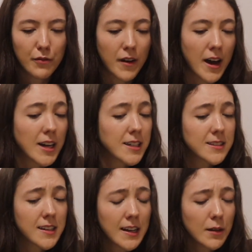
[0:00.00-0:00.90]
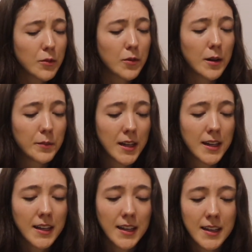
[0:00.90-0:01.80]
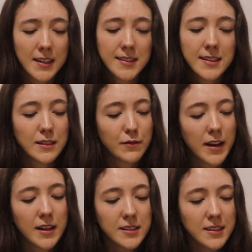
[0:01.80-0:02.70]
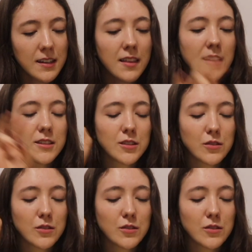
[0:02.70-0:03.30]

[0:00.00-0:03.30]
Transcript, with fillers: fire sign, but what I'm getting is this fire sign that